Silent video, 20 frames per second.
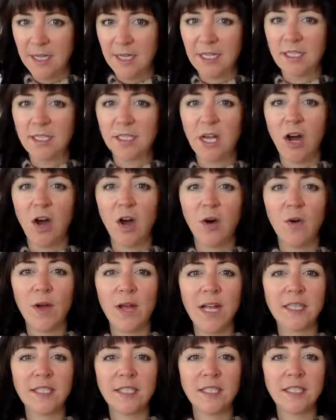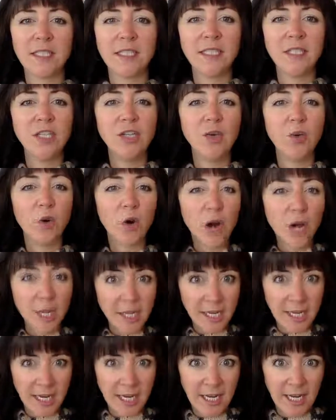So it's your
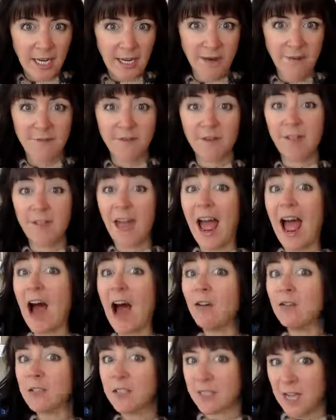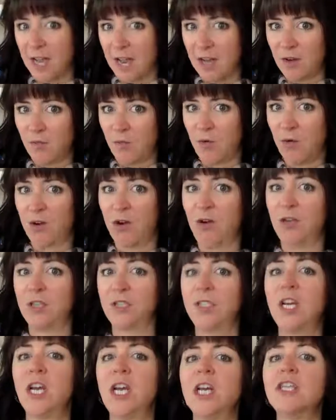need for the outside
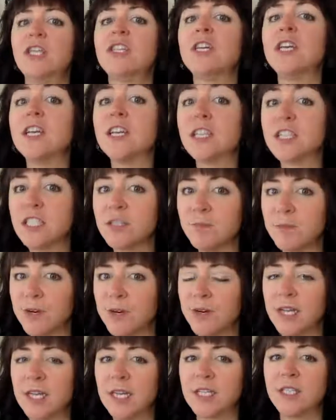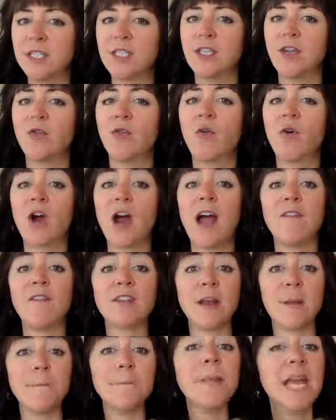world to experience you or have
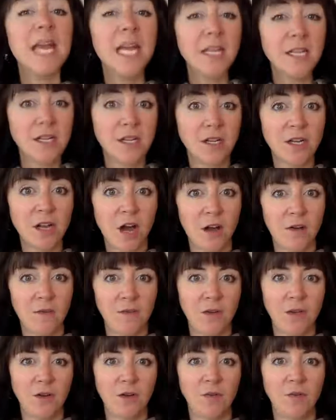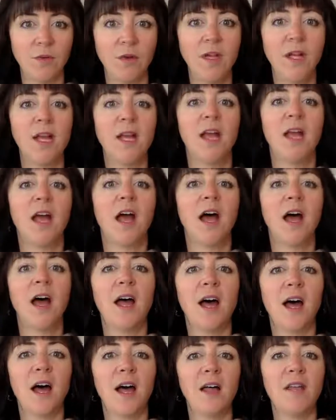an opinion of you
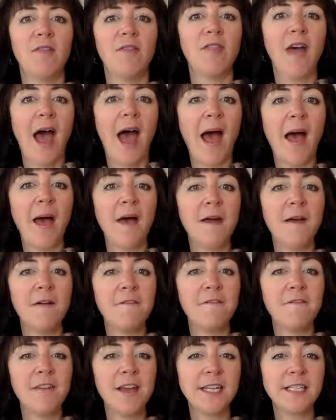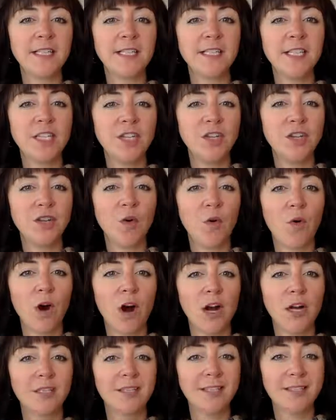that fits
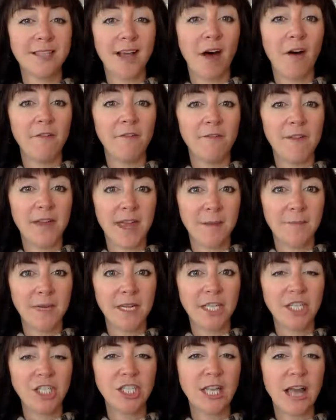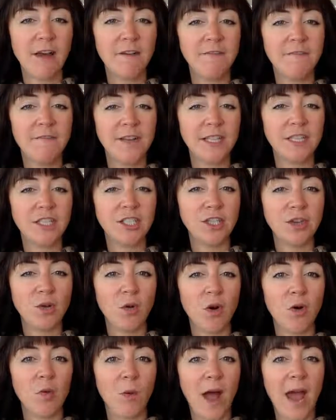your self-image, that fits
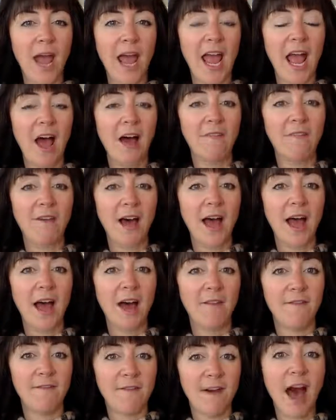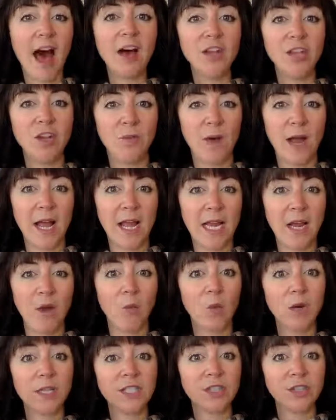your way of evaluating
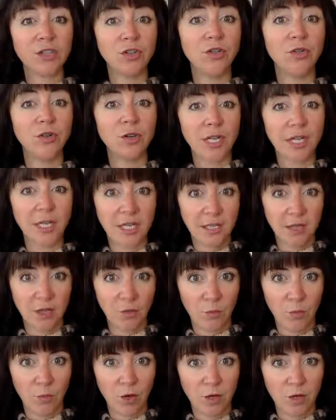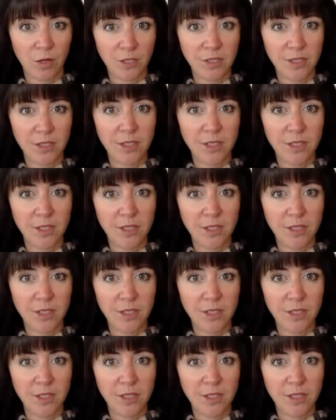what's good in the world.